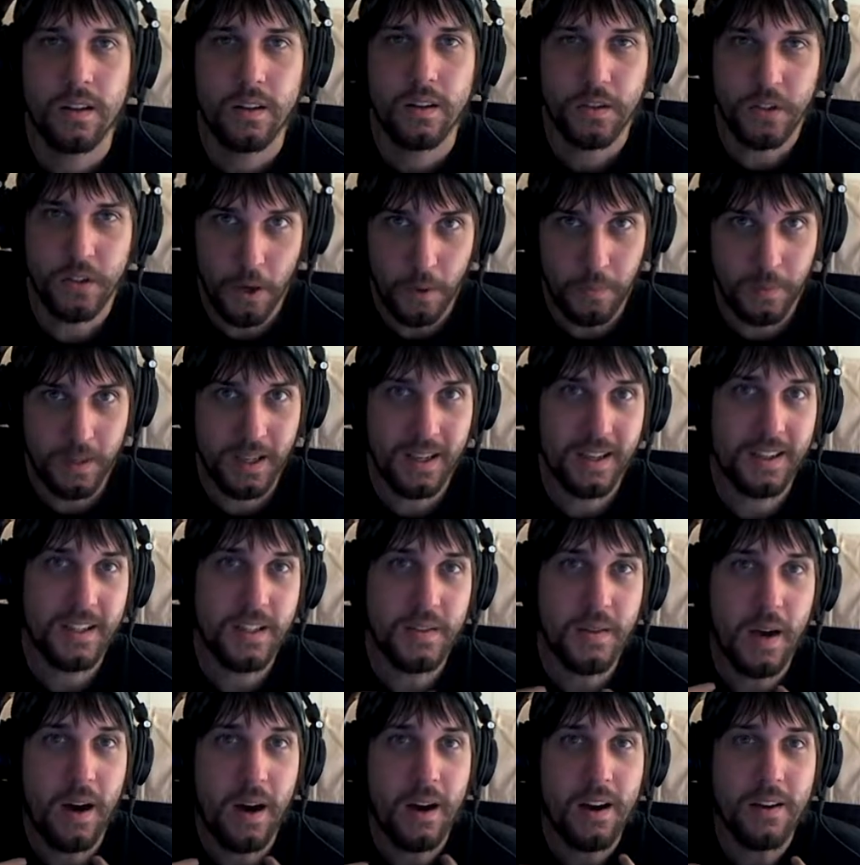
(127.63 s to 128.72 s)
So because of
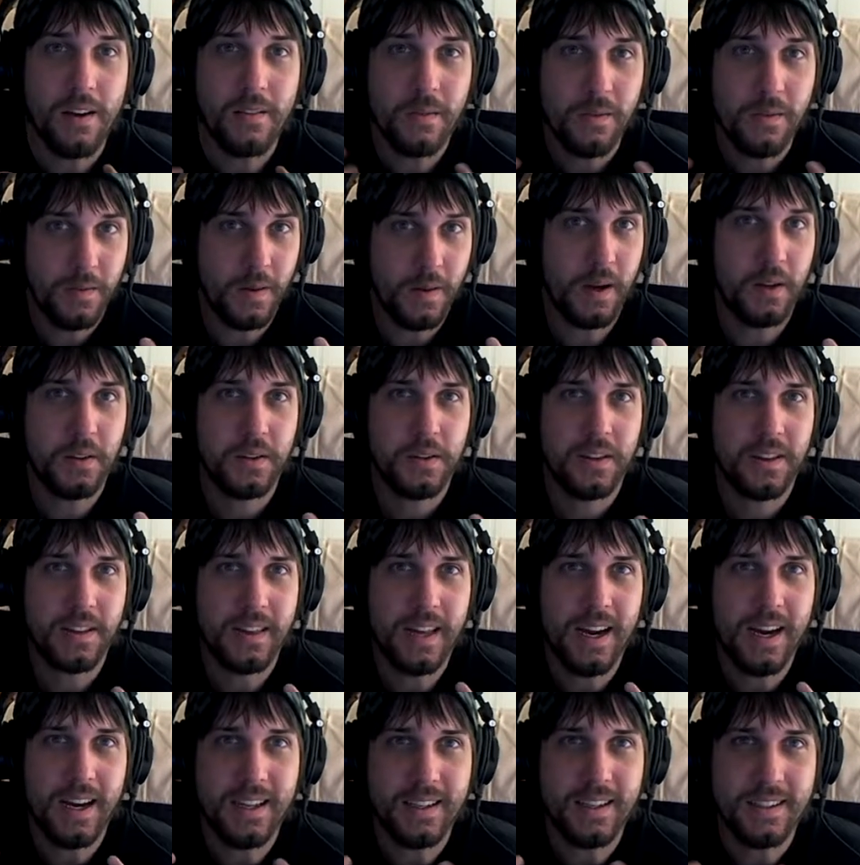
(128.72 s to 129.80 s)
how I felt
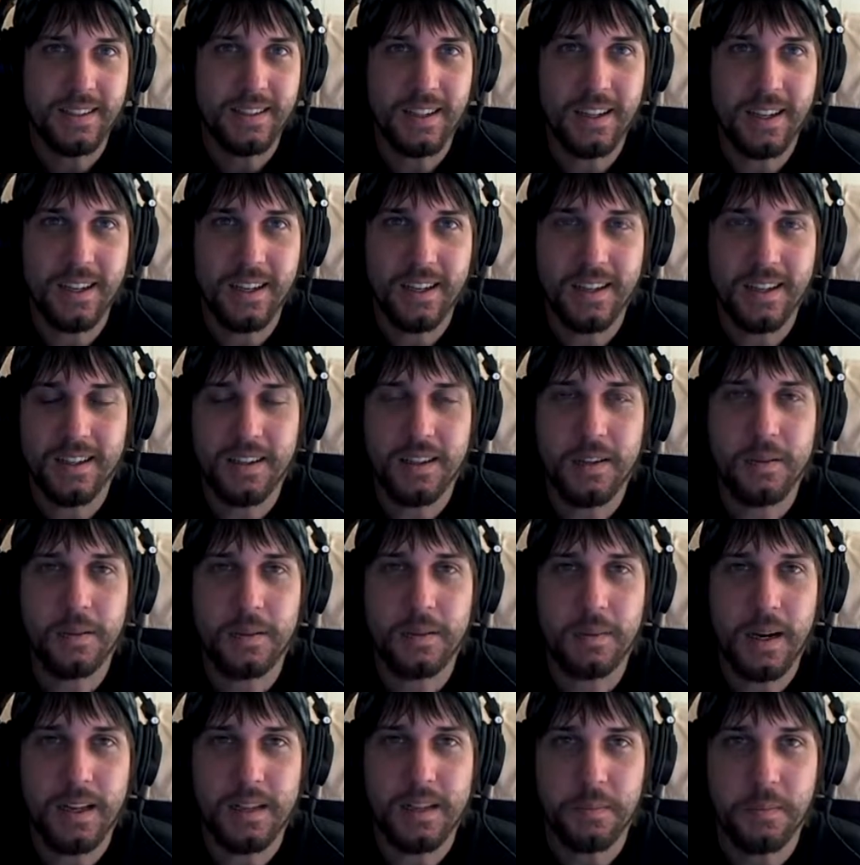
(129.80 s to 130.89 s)
that it was
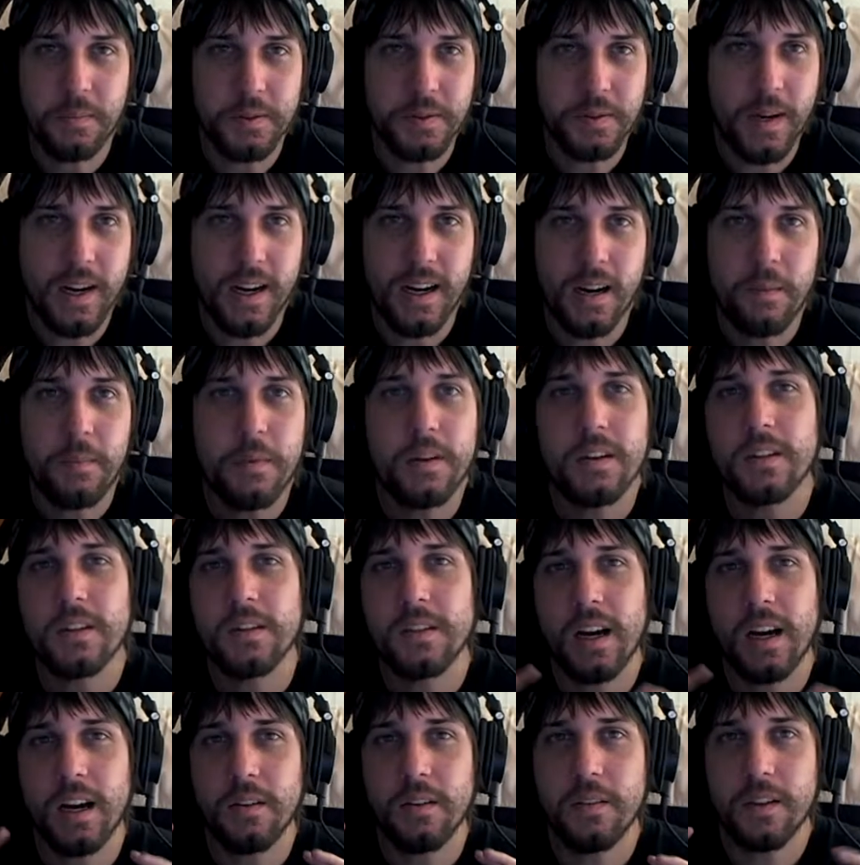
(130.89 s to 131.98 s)
badly portrayed, I'm going to
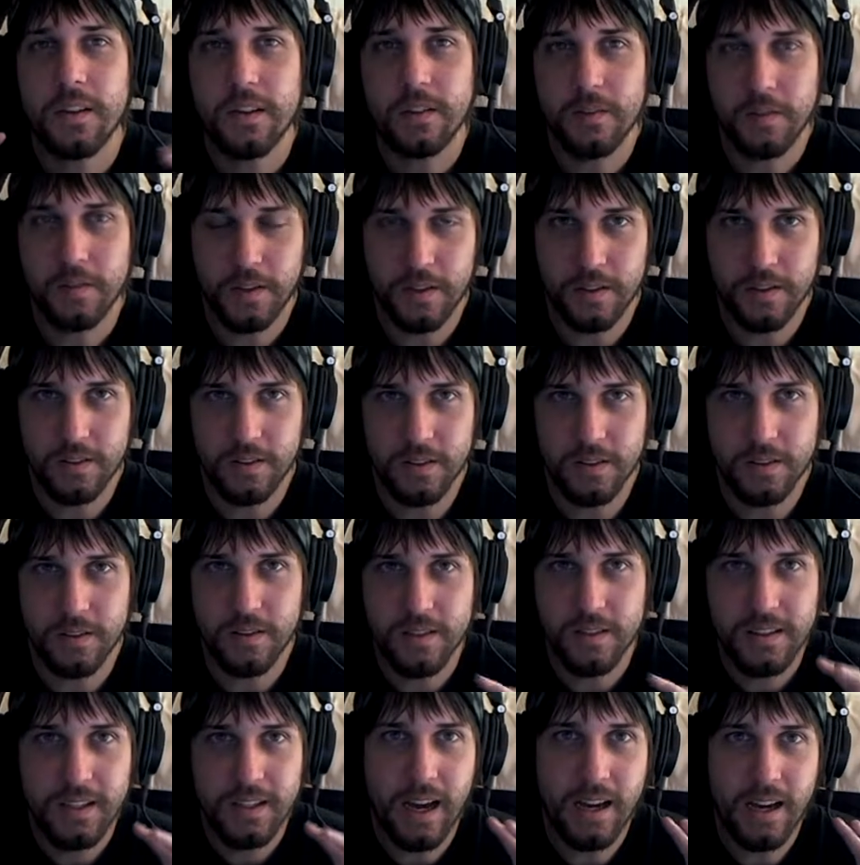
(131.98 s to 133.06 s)
kind of confuse you,
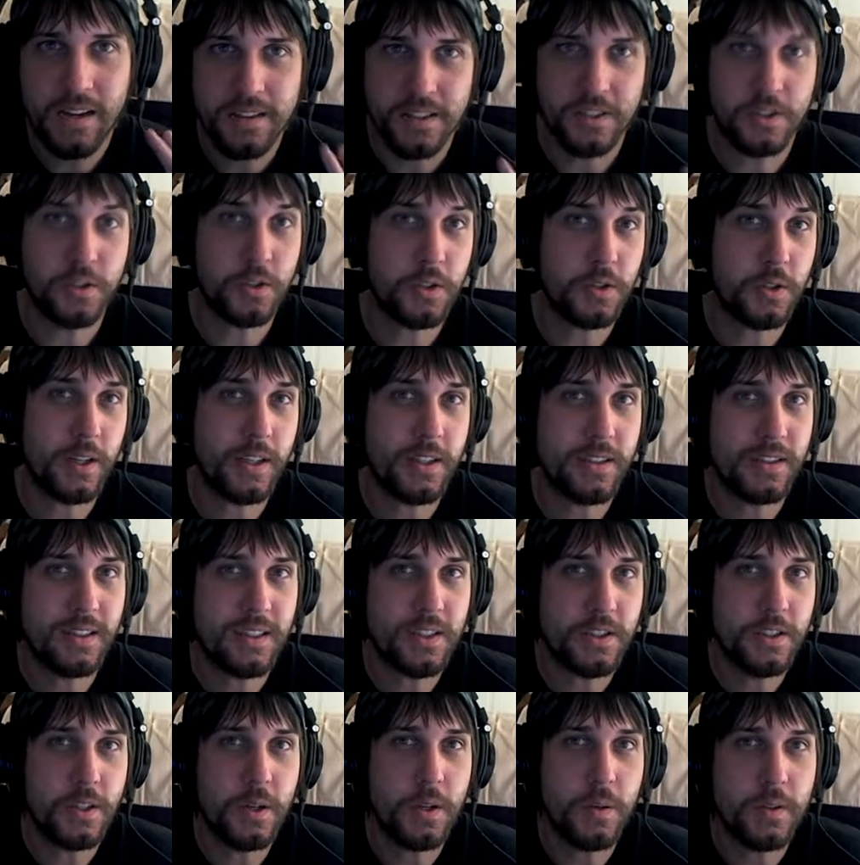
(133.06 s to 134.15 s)
to kind of set you straight to
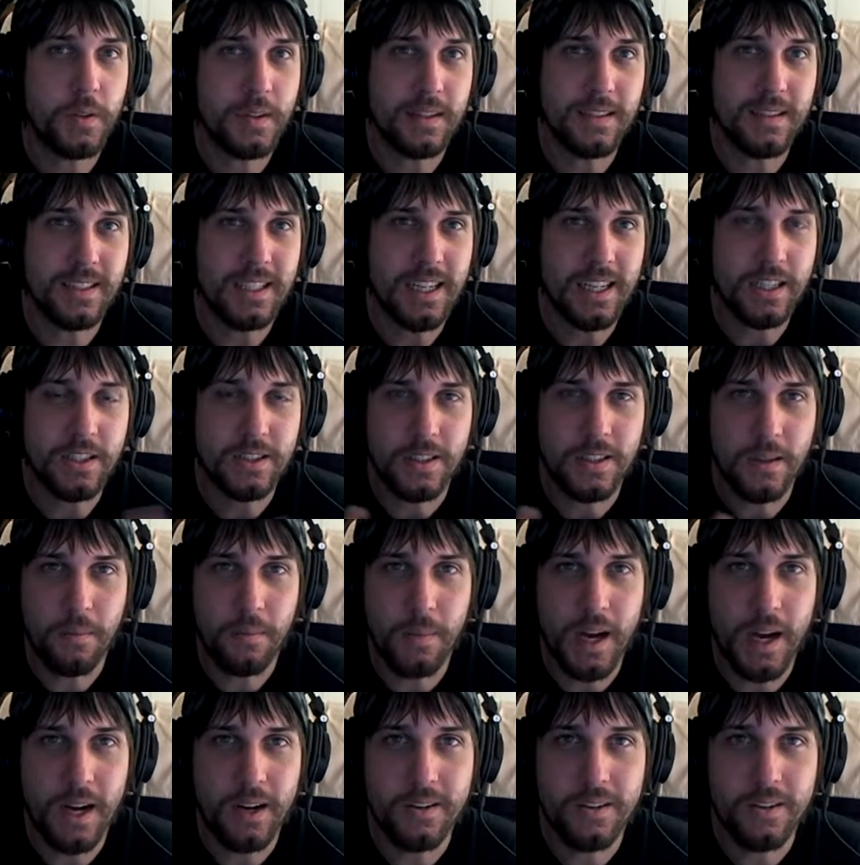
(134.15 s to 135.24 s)
let you know what this is actually
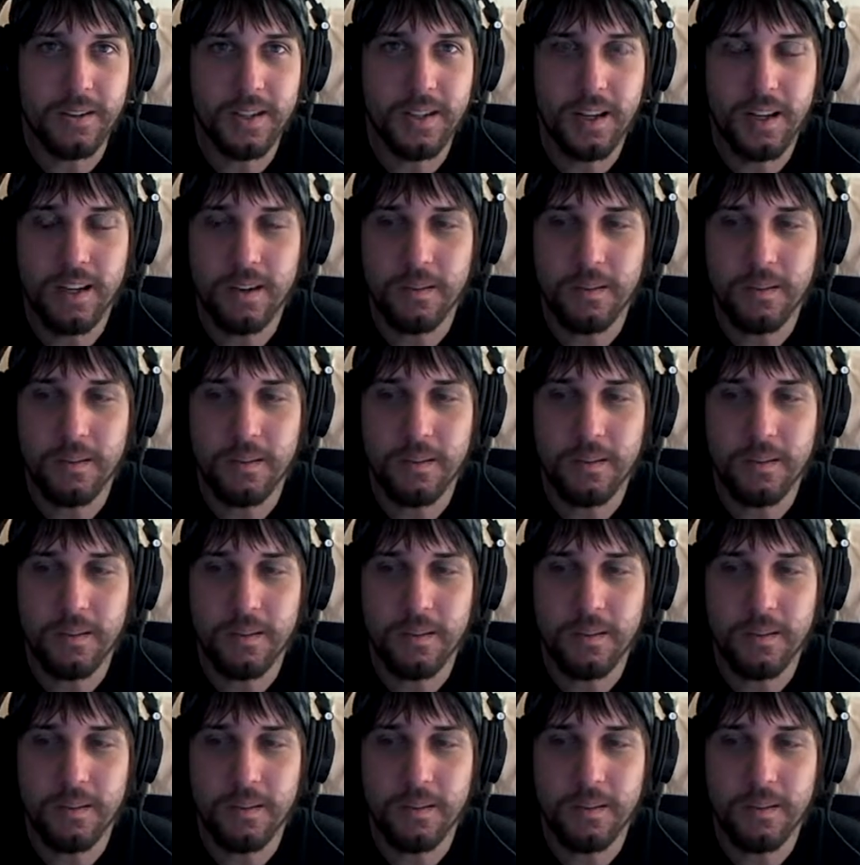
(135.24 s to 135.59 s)
about.